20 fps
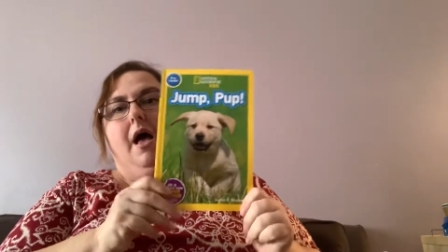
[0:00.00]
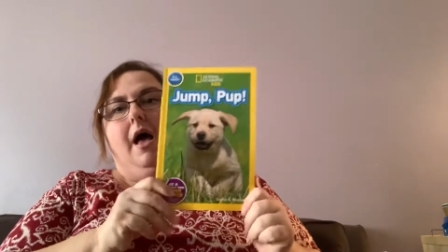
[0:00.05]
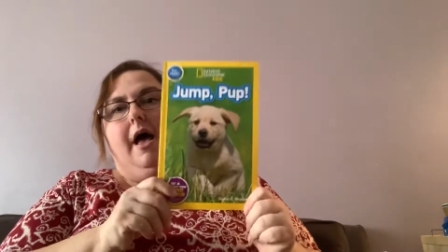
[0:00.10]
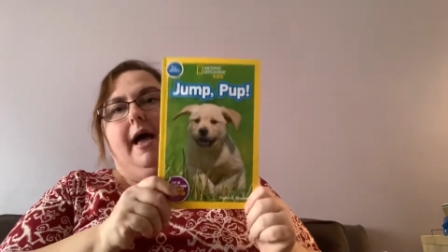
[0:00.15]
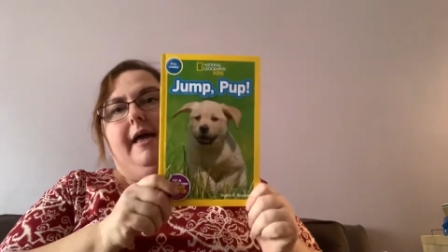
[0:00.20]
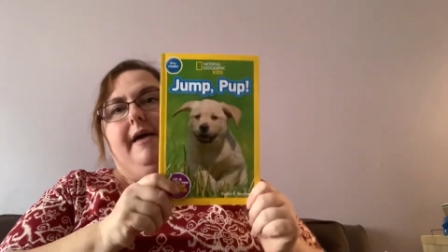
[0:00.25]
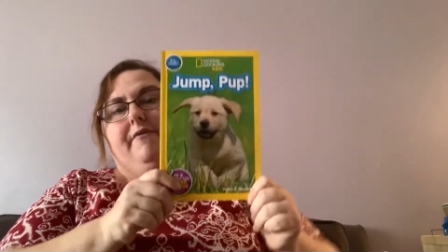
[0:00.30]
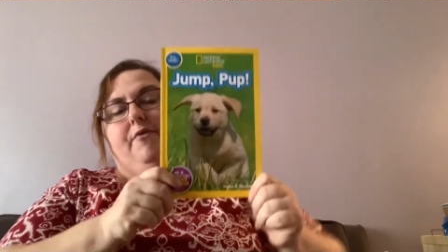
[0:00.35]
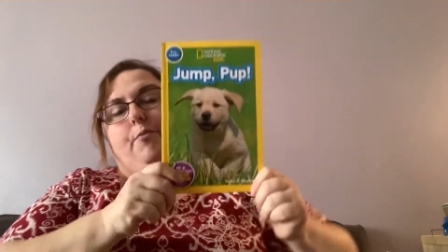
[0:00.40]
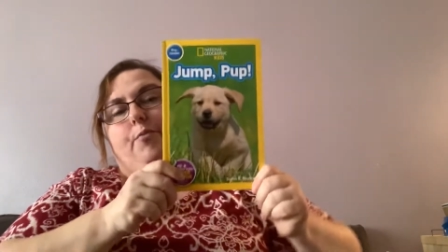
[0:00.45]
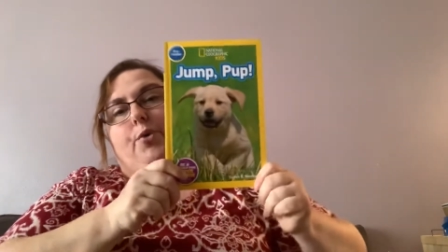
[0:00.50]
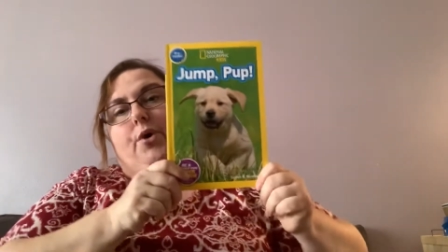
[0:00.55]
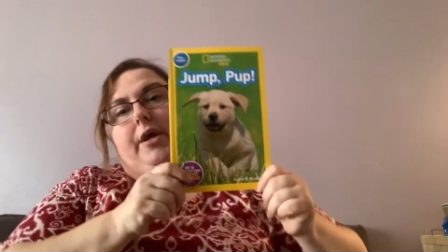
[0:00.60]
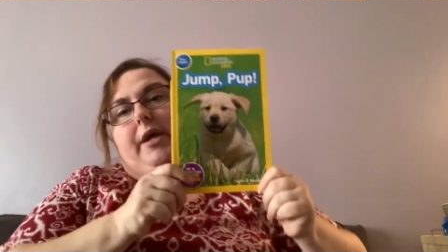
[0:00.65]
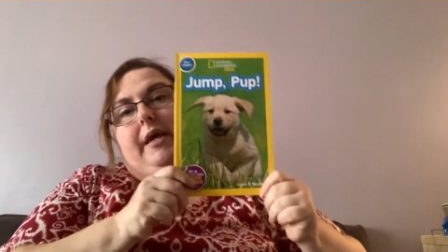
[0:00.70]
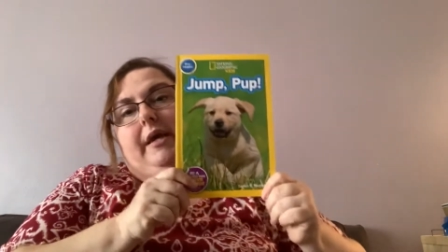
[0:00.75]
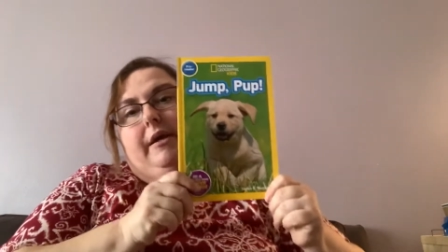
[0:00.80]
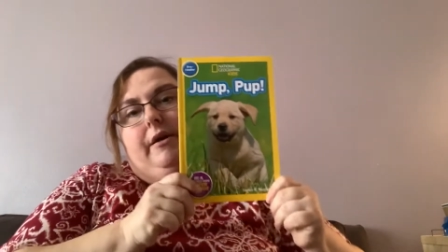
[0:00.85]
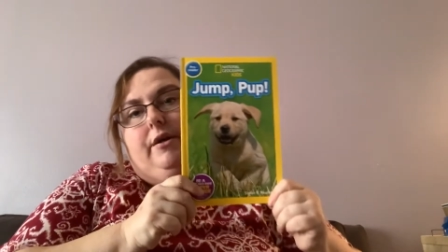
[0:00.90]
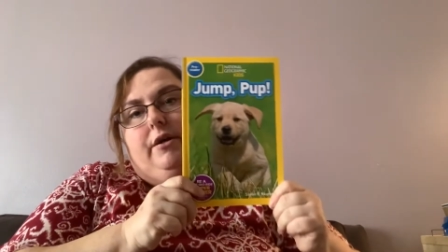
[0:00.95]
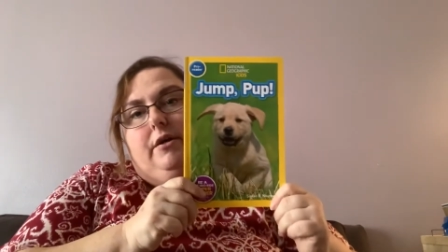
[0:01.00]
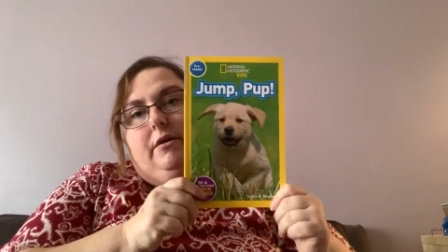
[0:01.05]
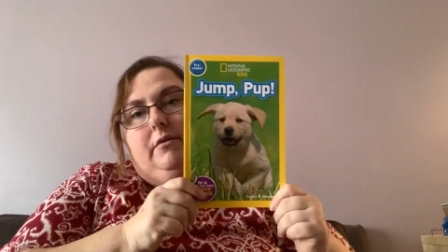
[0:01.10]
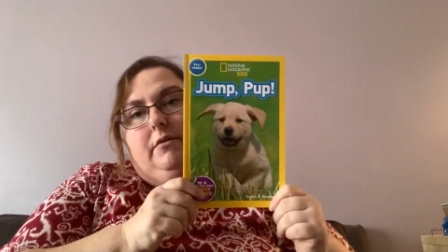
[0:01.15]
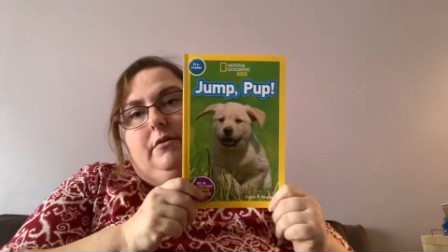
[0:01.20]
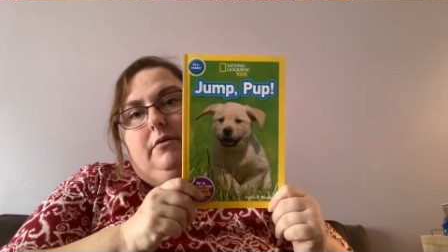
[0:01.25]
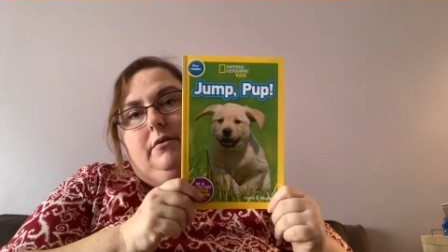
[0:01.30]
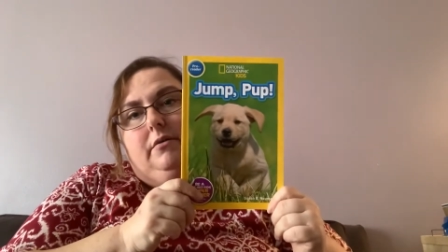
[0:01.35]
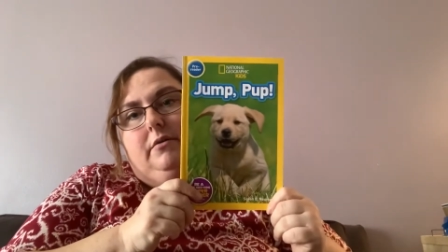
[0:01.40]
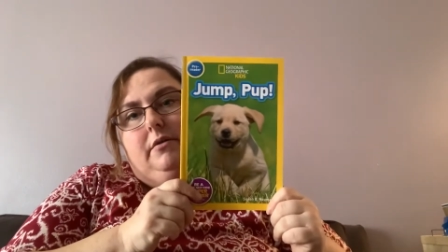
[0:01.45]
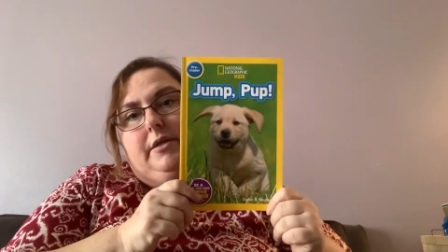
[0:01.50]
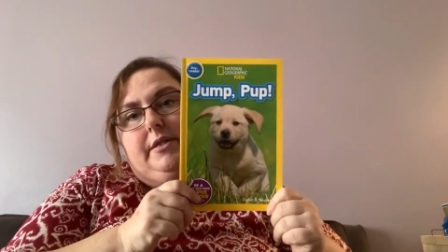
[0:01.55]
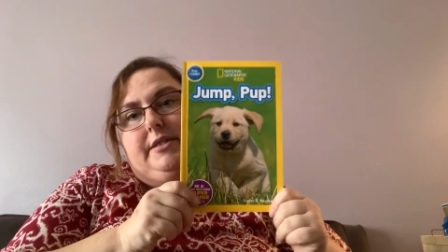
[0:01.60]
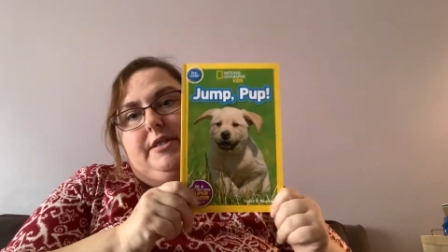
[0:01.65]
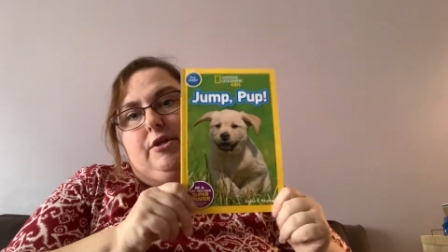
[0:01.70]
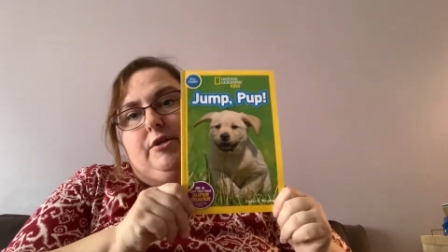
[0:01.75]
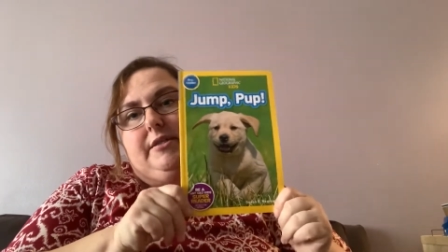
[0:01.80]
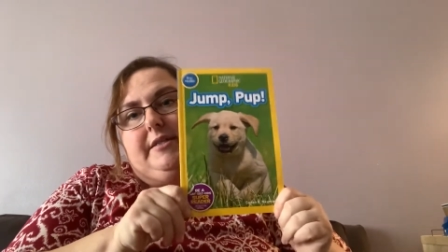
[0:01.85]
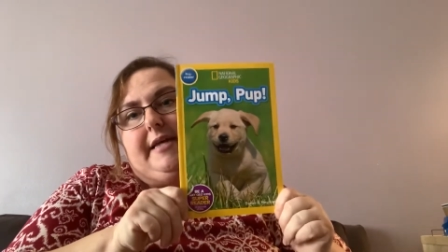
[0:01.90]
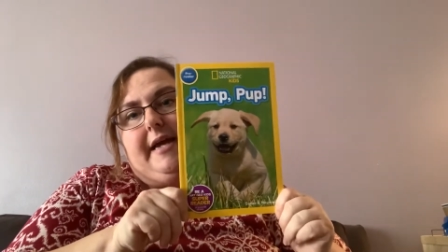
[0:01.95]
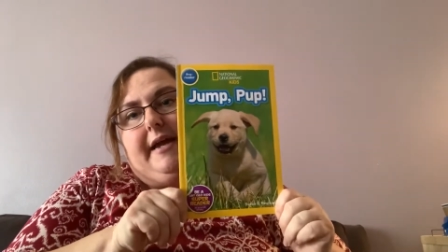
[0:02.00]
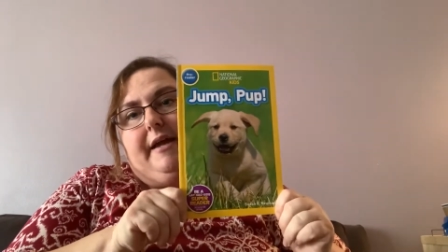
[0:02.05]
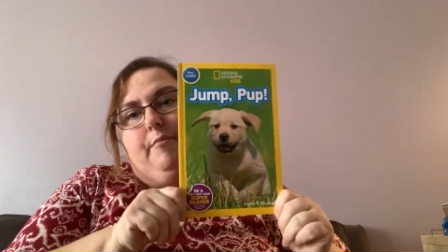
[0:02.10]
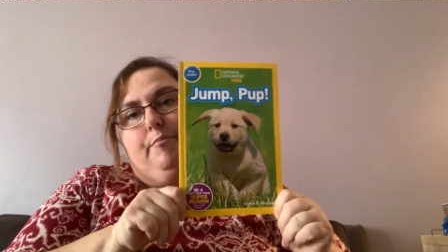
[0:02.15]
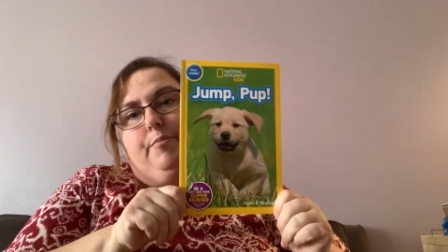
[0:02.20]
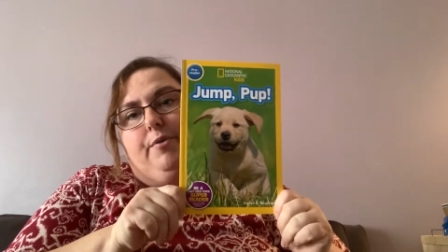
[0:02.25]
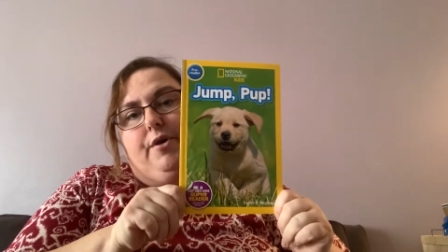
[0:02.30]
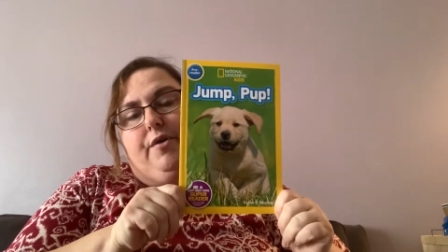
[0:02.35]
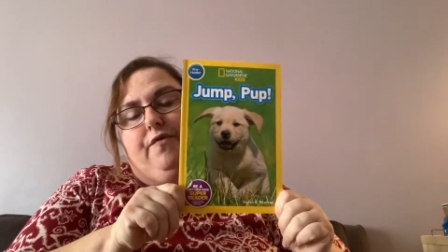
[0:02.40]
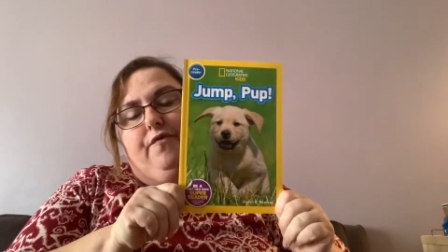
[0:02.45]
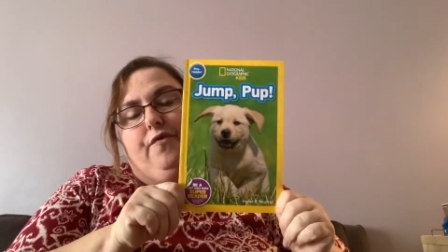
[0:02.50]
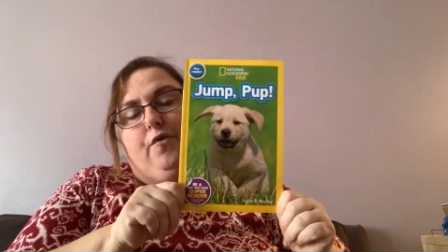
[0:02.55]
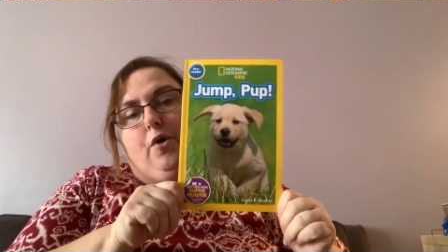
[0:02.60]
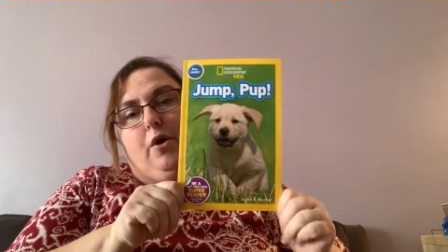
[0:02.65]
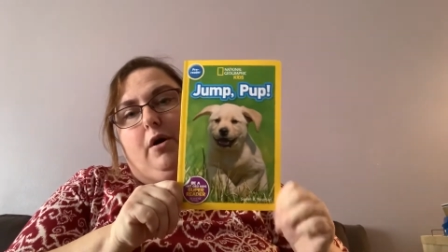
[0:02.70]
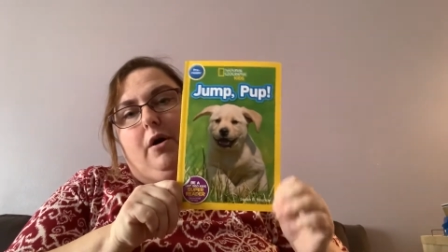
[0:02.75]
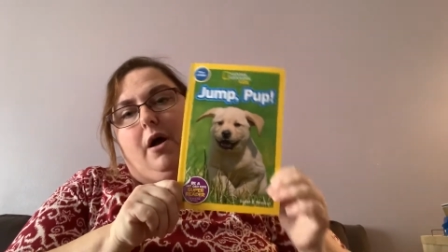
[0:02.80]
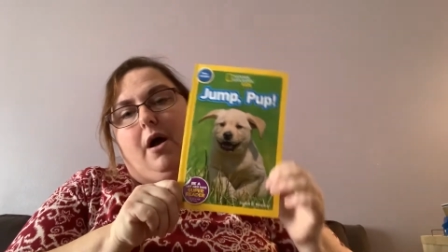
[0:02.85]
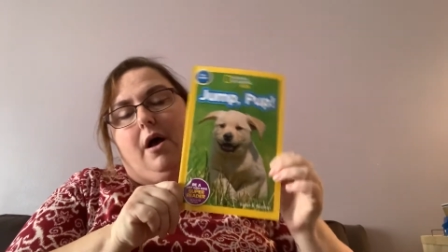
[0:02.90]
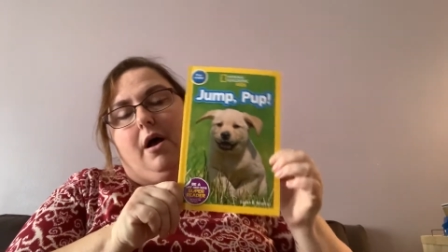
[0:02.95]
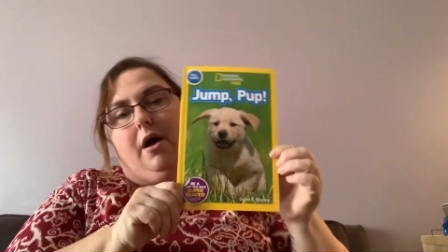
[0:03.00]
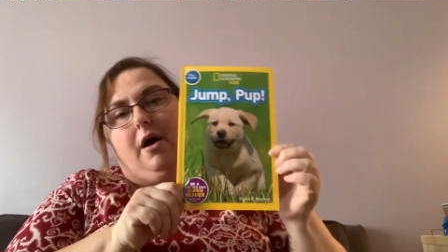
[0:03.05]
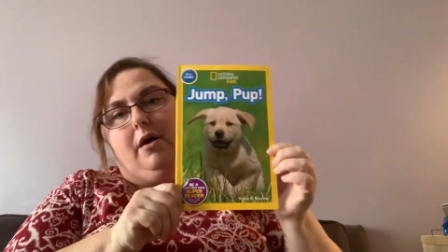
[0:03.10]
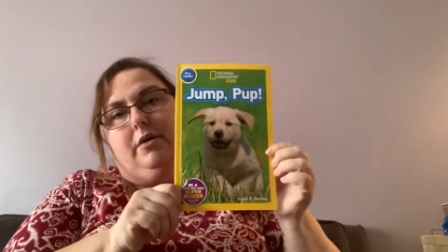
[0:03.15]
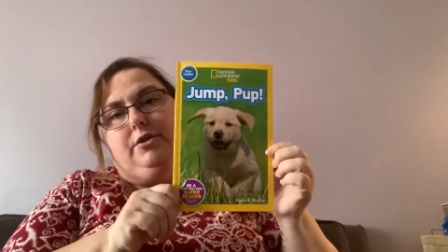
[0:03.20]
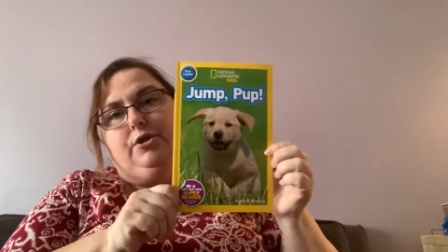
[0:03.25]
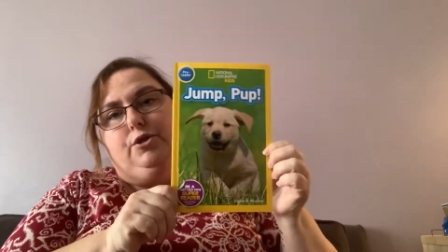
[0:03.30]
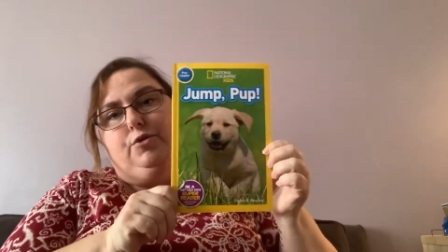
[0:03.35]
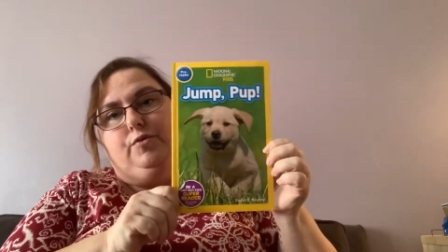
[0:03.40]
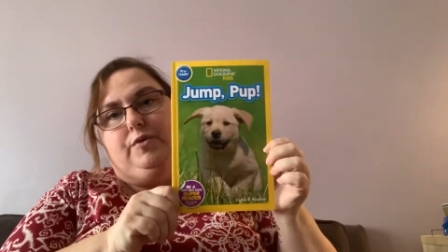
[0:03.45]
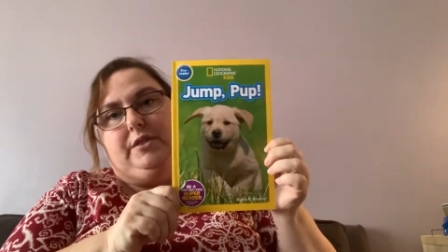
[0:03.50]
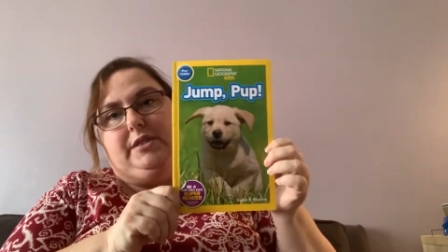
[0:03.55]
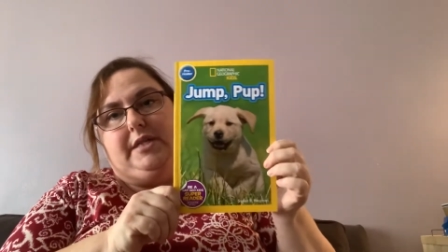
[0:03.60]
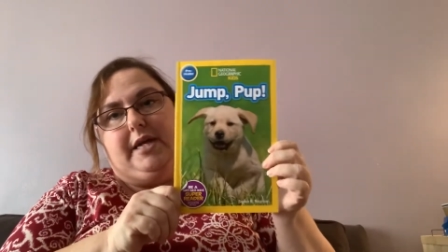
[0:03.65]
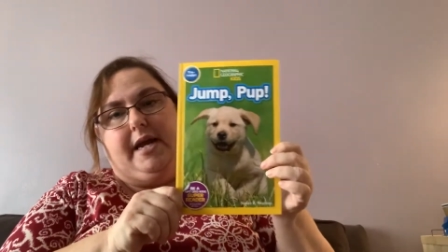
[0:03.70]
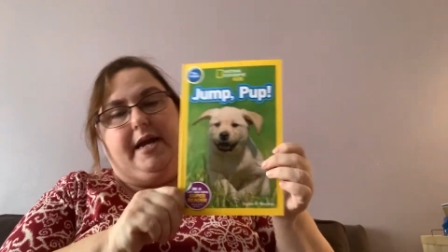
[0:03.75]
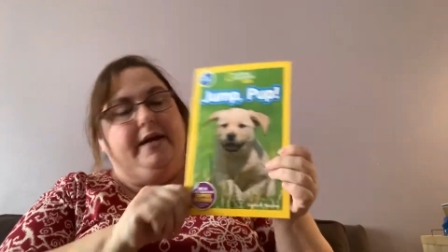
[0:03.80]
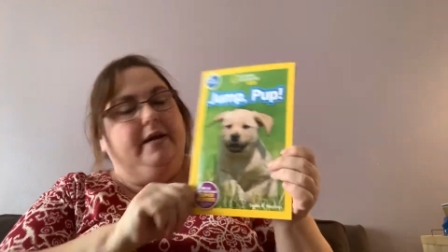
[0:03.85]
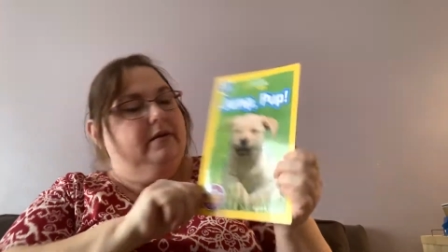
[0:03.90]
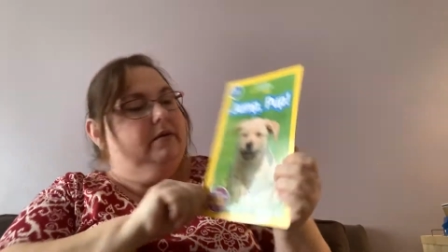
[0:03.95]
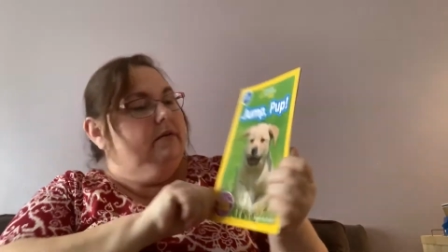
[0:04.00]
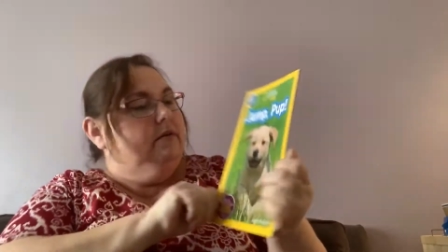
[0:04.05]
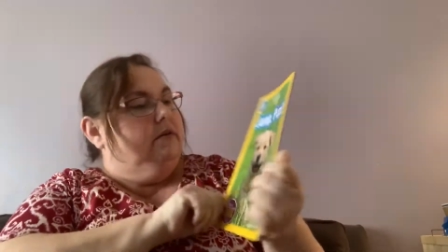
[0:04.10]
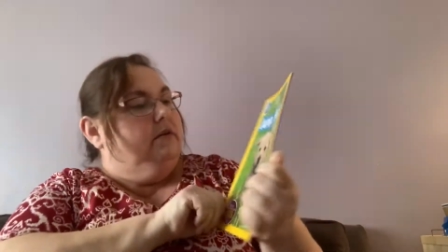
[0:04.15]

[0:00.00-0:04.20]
I have a book here. It's our second book for uh, Tuesday.